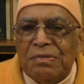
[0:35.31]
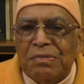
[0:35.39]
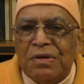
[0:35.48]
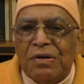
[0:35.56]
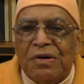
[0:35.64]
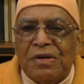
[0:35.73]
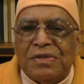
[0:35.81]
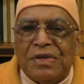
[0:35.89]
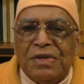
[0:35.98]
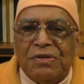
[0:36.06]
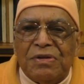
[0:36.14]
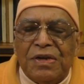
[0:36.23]
May all
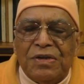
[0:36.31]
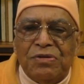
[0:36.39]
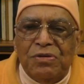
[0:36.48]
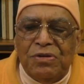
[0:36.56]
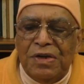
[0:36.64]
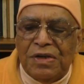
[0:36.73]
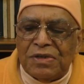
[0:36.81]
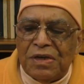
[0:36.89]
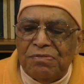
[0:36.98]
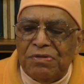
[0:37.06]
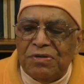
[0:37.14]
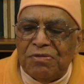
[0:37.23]
see only goodness
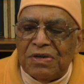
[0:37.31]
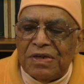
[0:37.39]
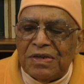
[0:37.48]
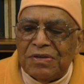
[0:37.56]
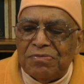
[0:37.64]
everywhere.